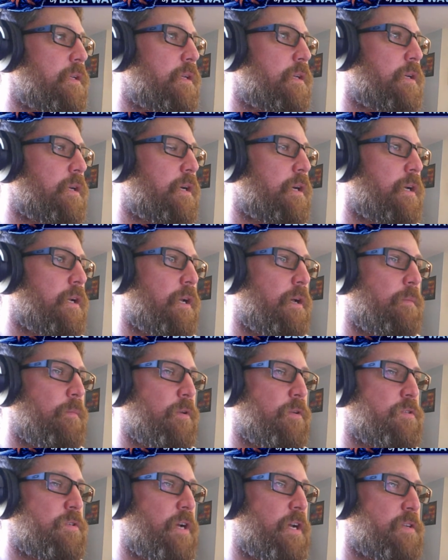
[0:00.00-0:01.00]
All right, I'm
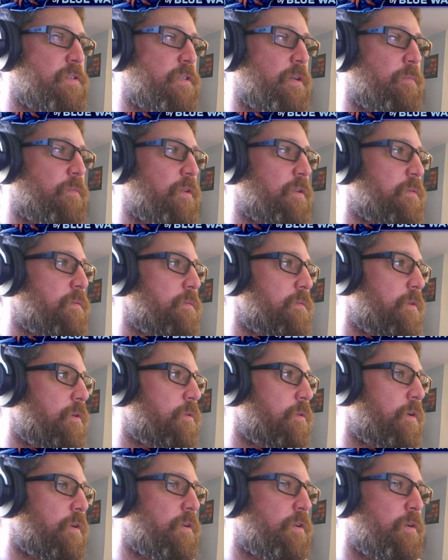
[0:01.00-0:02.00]
gonna try something. Hold
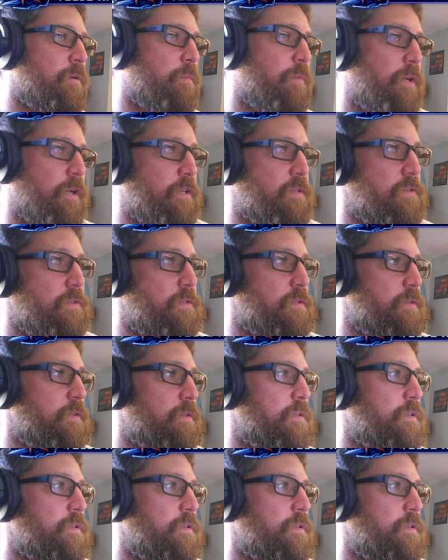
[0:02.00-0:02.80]
on to your butts.